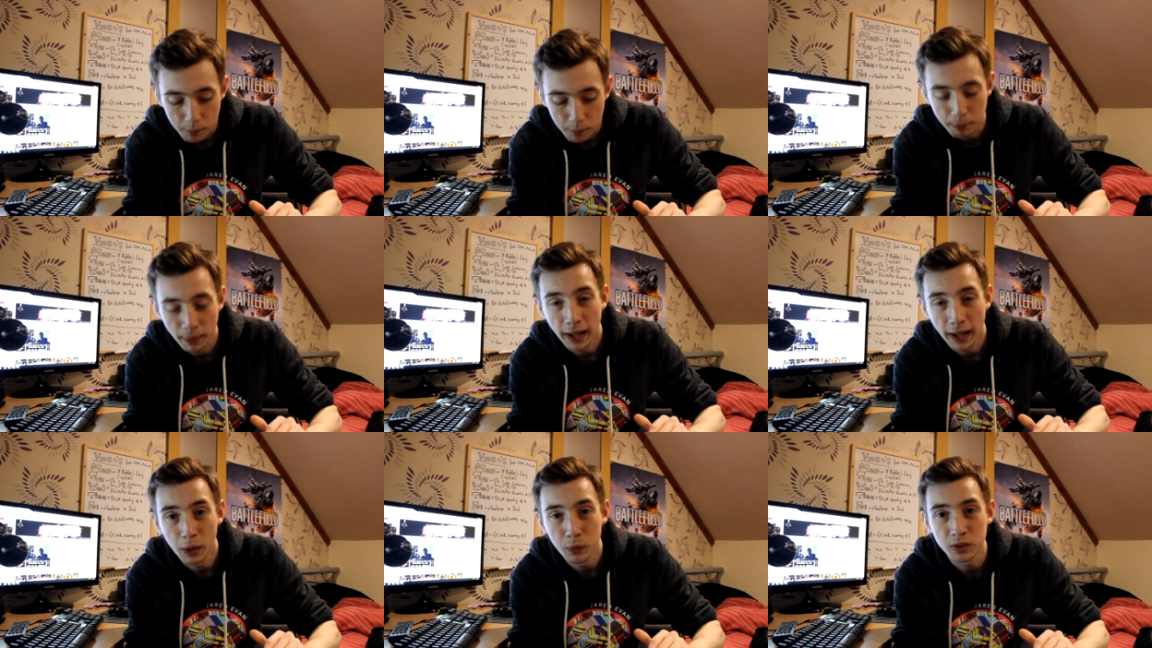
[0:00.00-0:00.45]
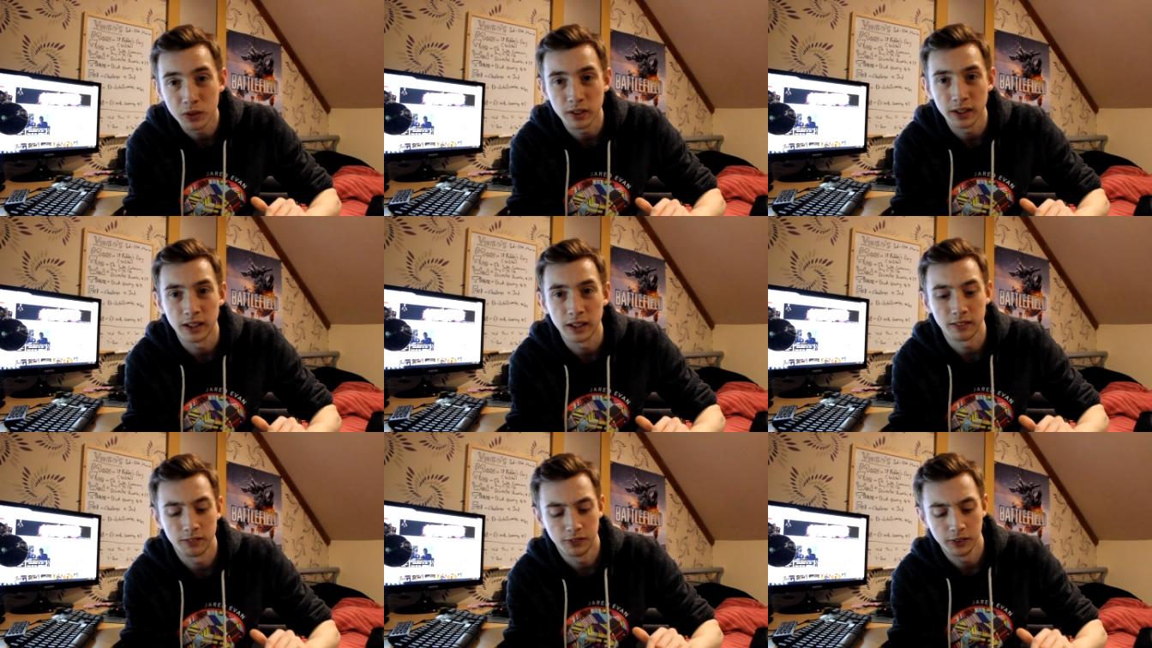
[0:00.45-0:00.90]
but I was
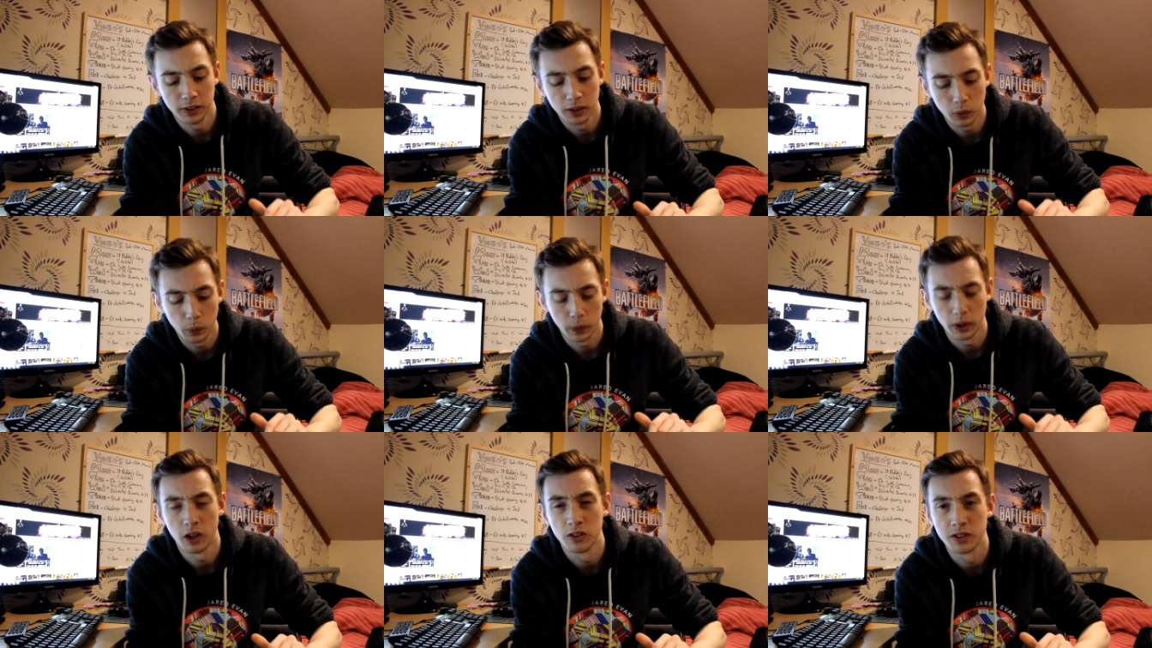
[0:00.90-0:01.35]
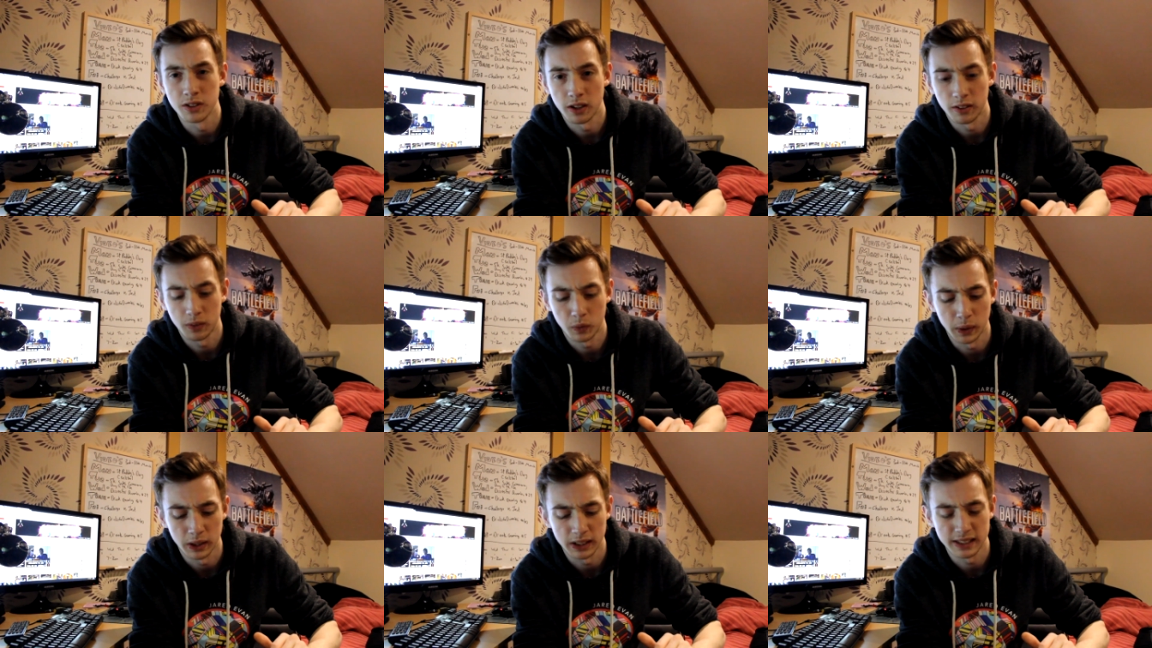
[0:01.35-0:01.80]
like feeling quite
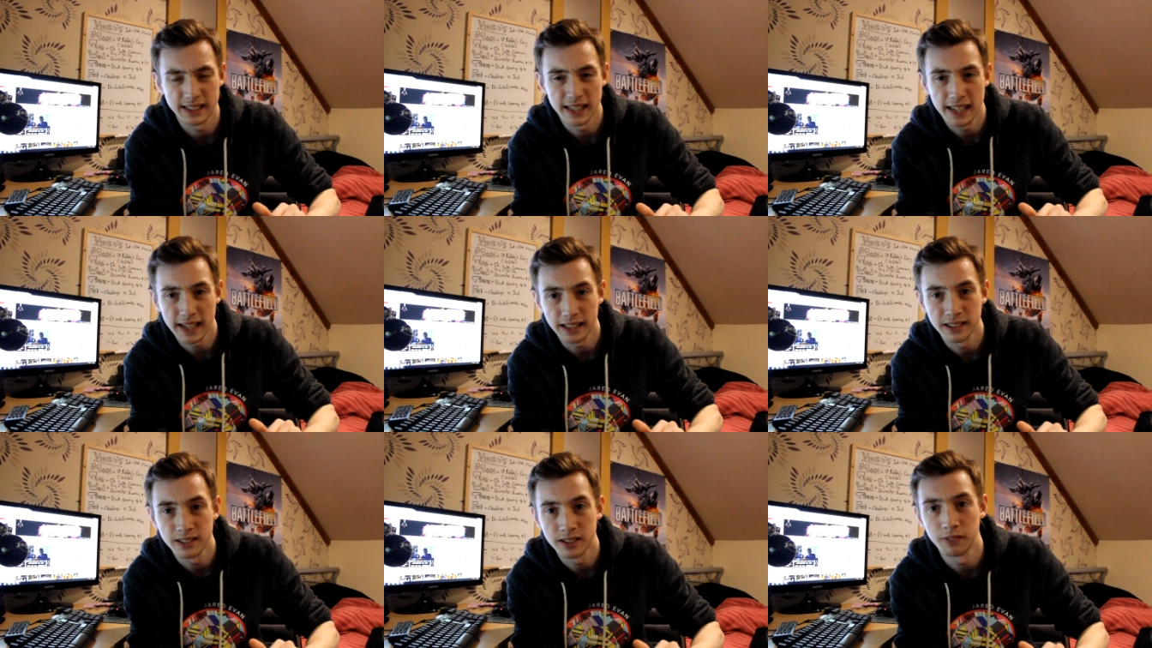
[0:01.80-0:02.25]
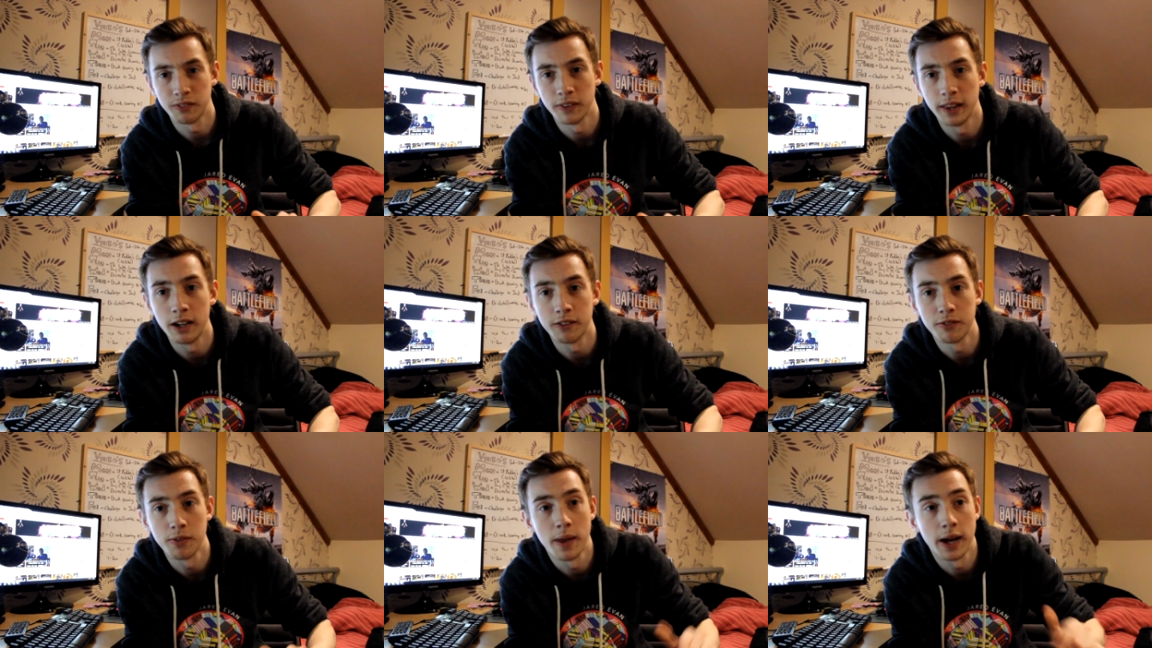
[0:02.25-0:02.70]
quite sick and stuff like
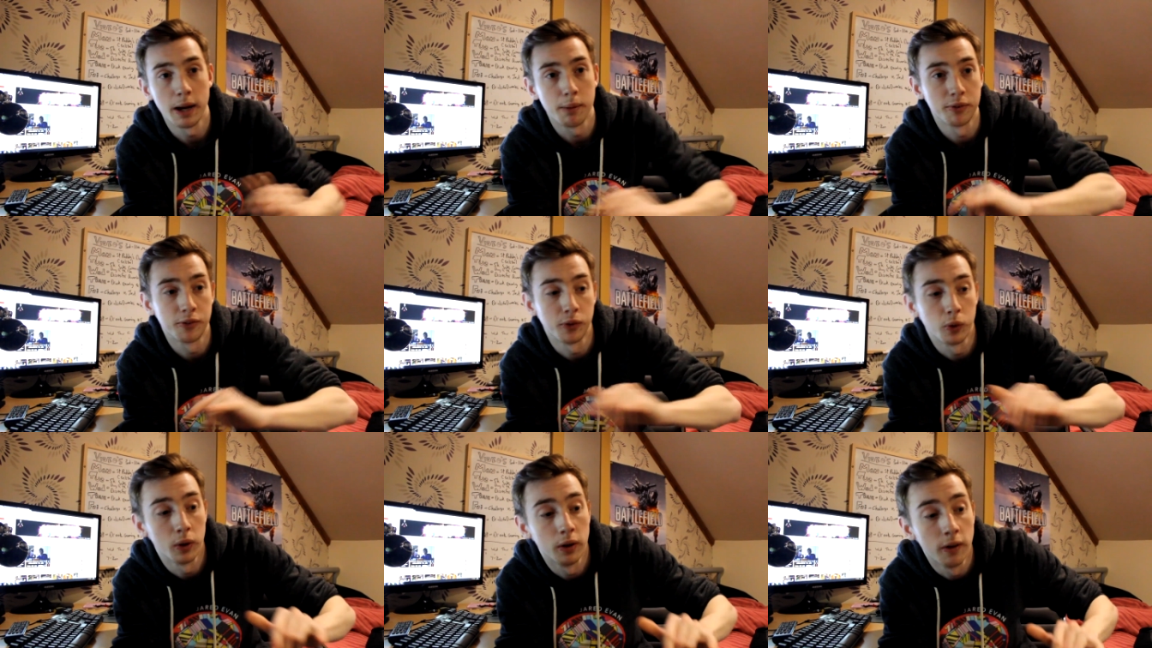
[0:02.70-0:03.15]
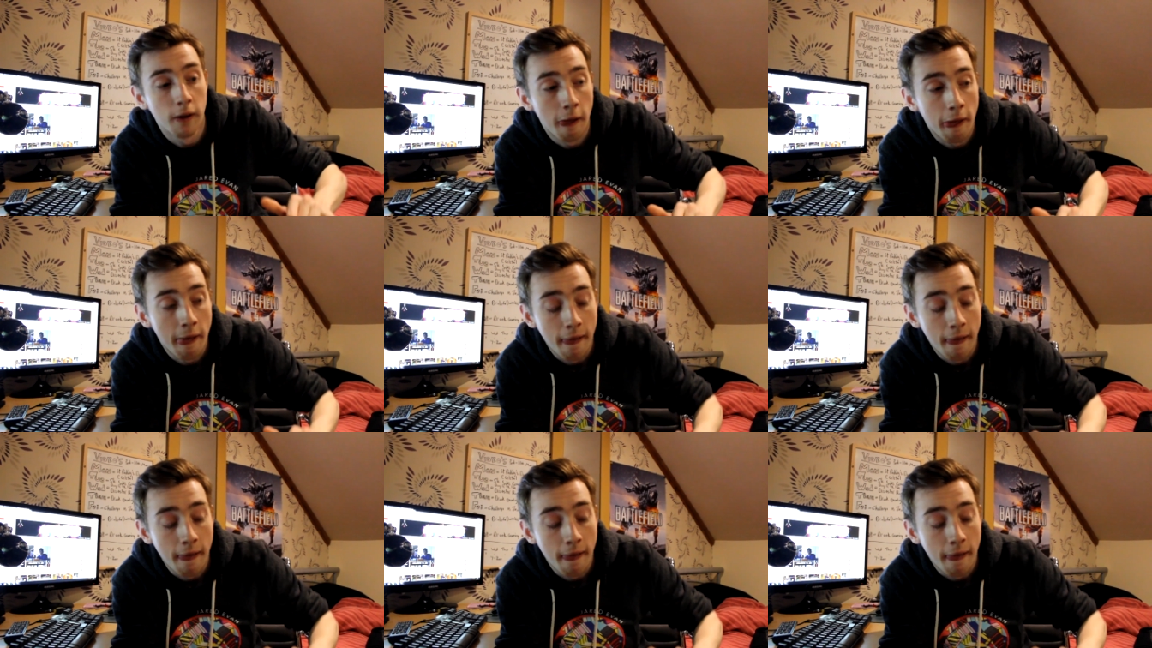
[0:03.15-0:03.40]
that from the night before